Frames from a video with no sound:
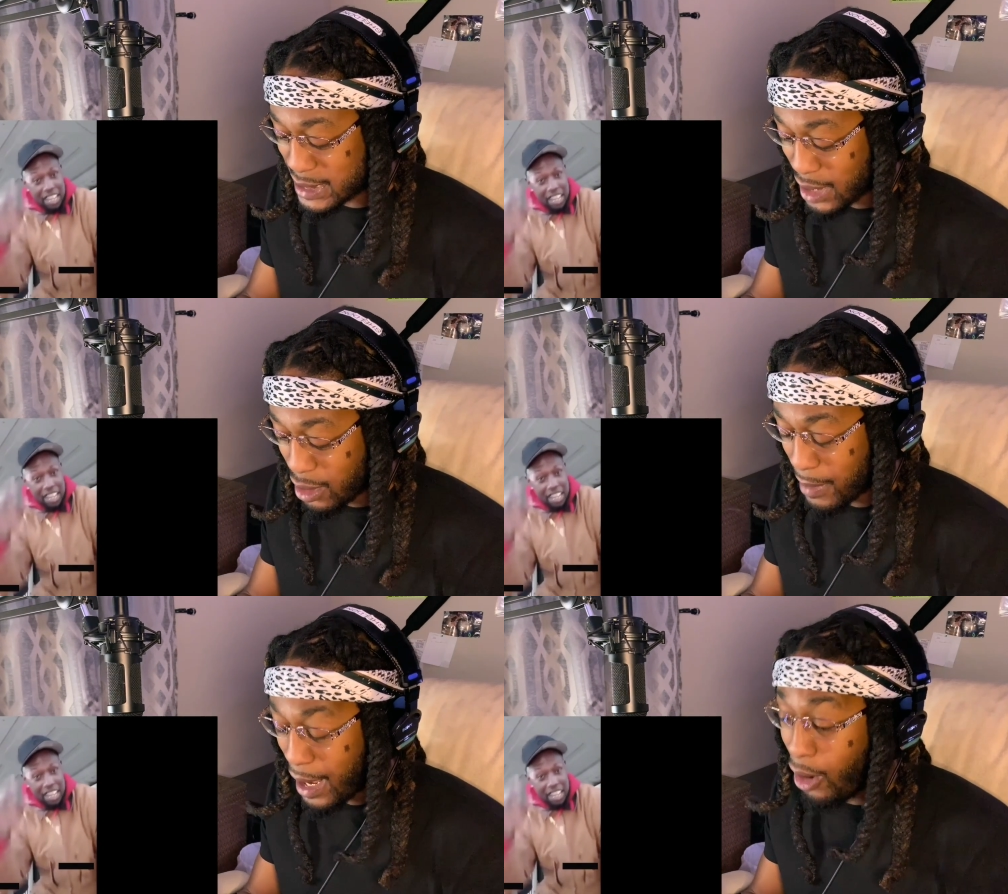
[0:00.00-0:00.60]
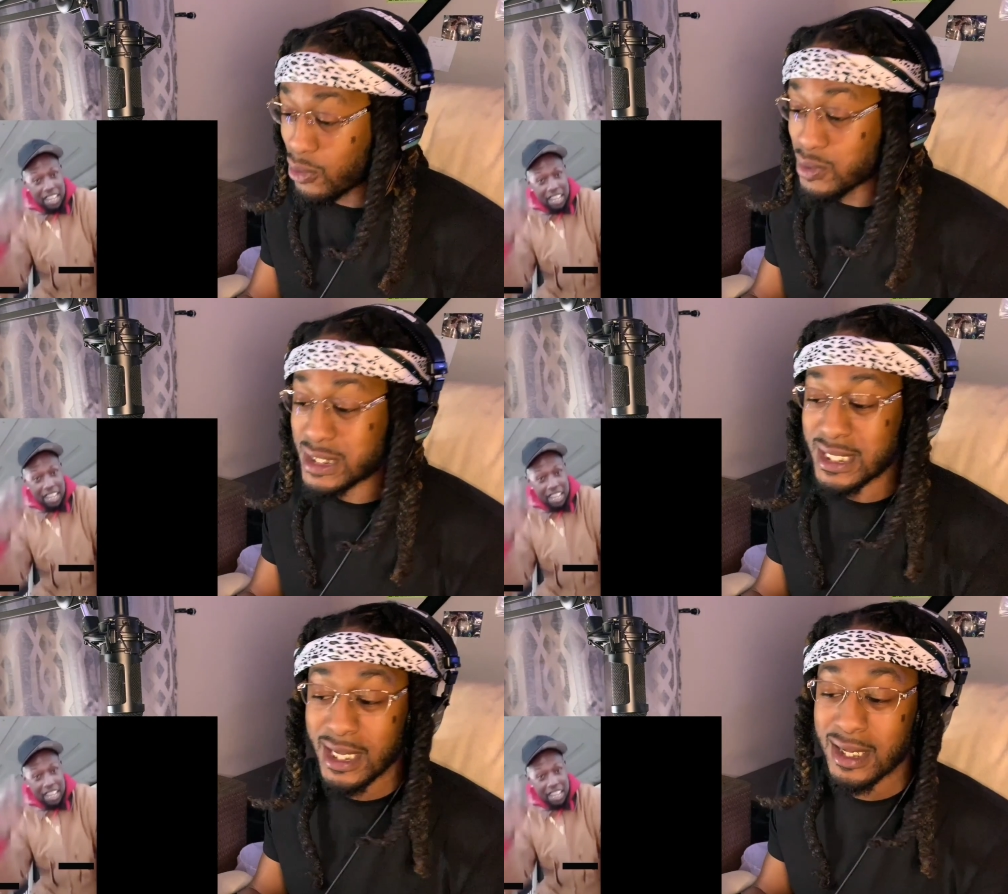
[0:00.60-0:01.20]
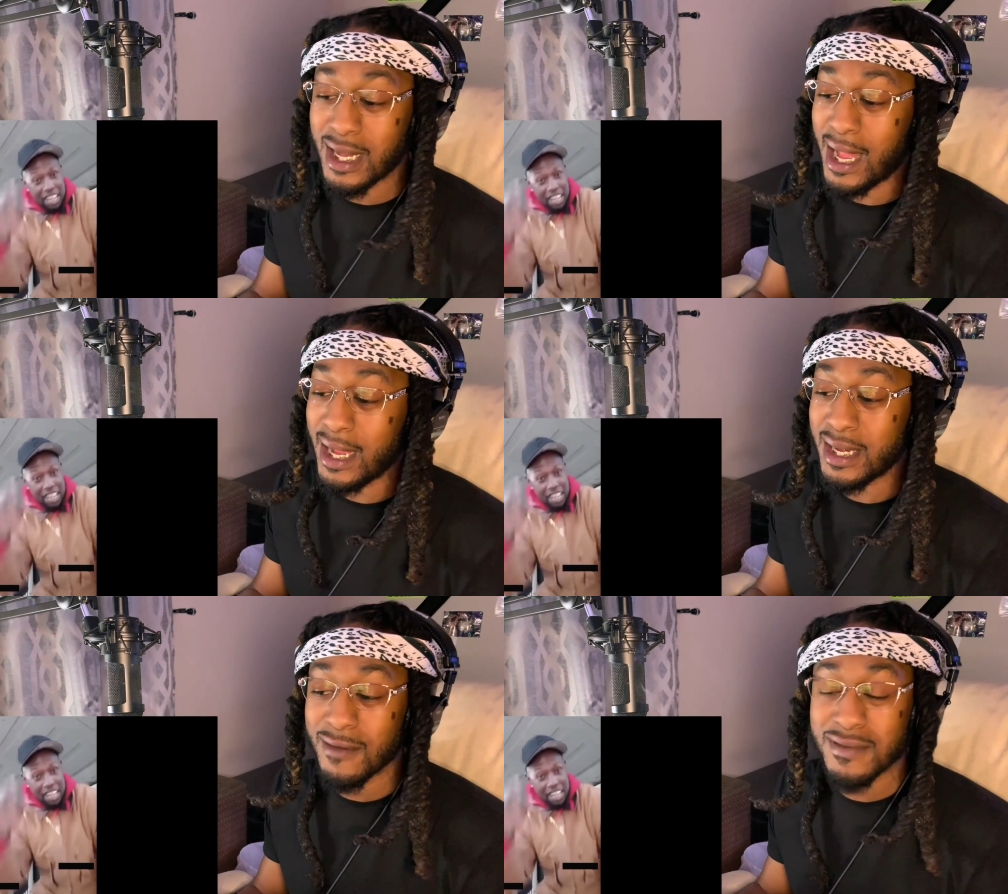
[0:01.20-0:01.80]
Speaker 1: some on sale. I
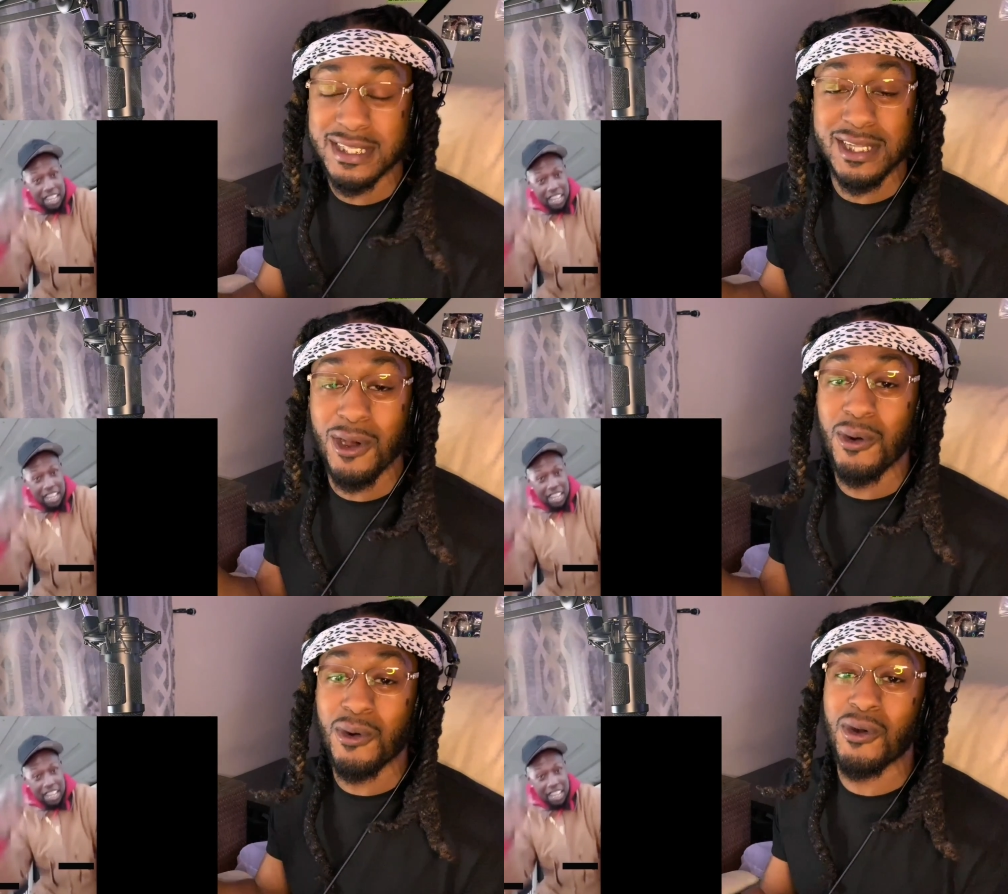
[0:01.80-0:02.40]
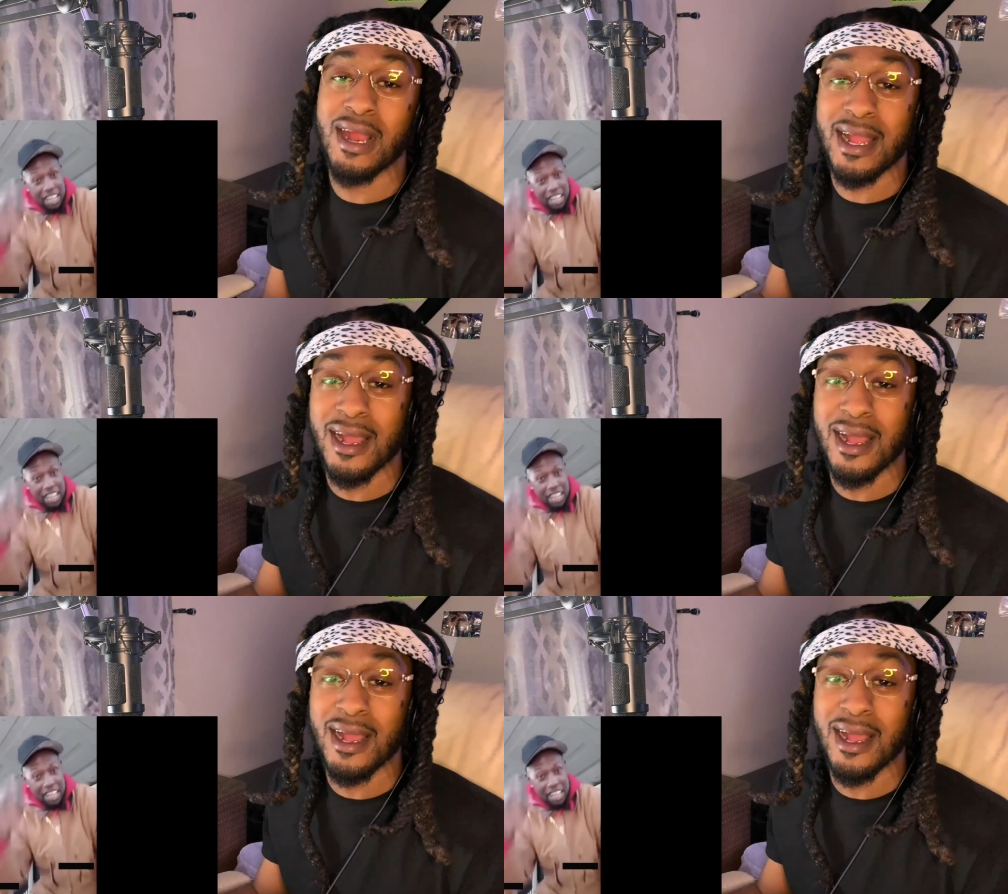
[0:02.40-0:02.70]
ain't never sold crack.